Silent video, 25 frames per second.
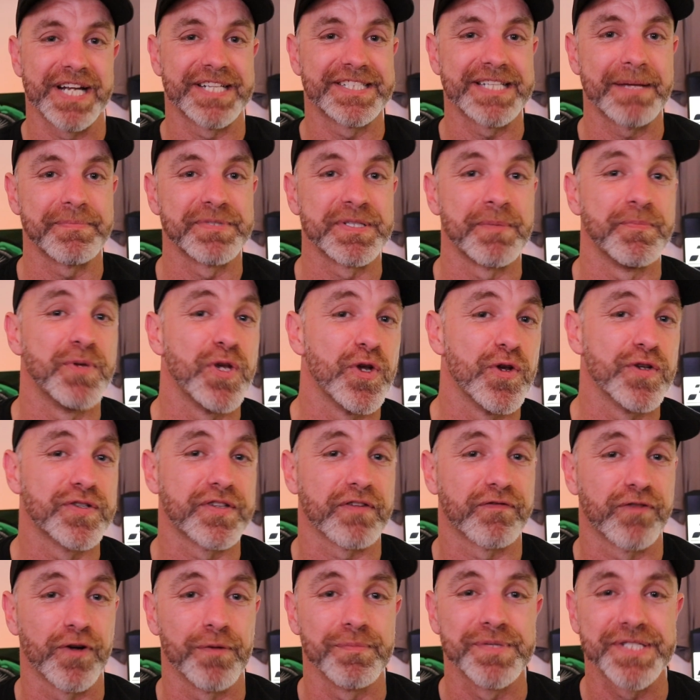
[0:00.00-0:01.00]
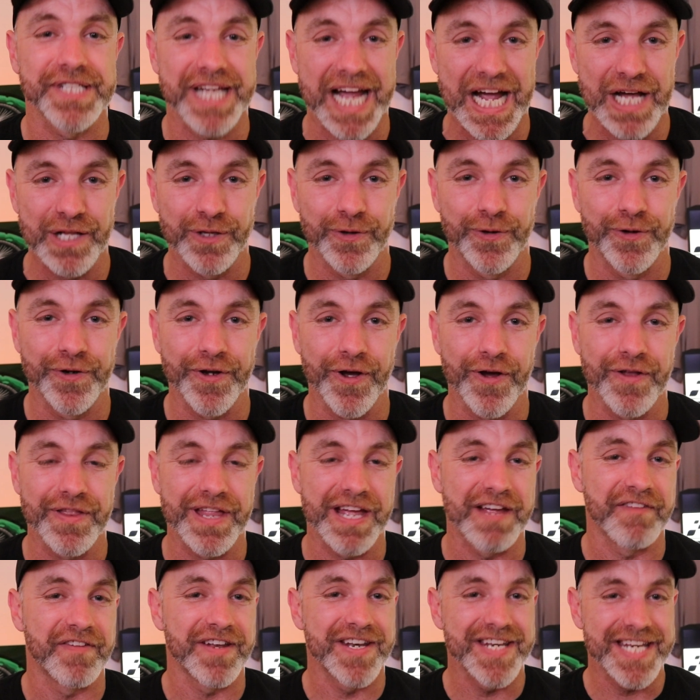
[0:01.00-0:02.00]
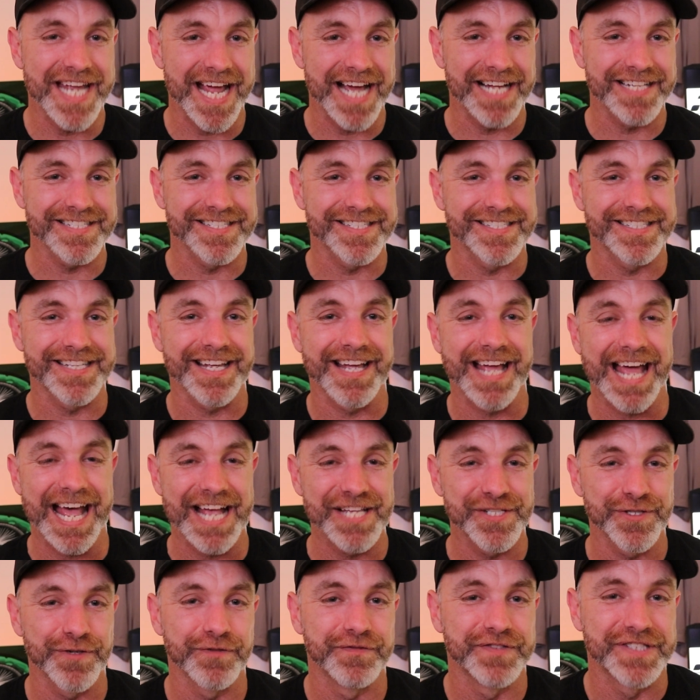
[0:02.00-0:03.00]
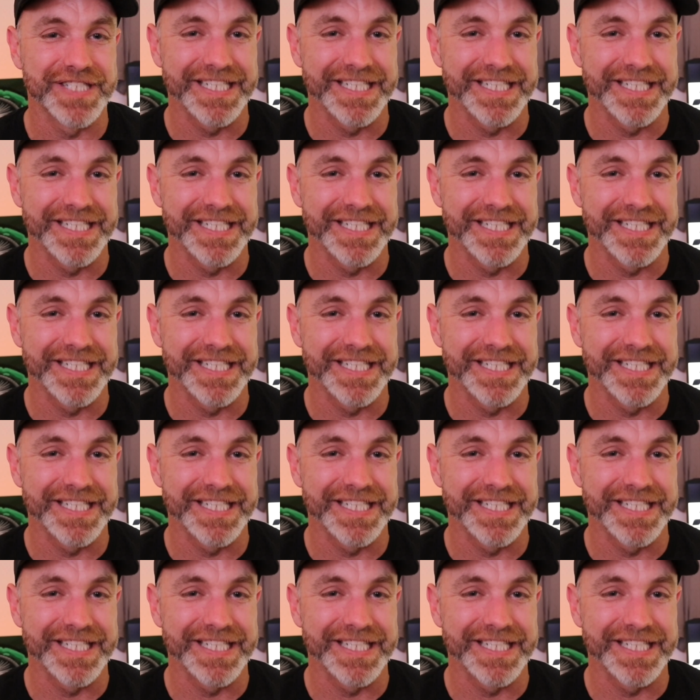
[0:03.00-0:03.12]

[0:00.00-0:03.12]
next up, some news from Scale Auto. They have announced as of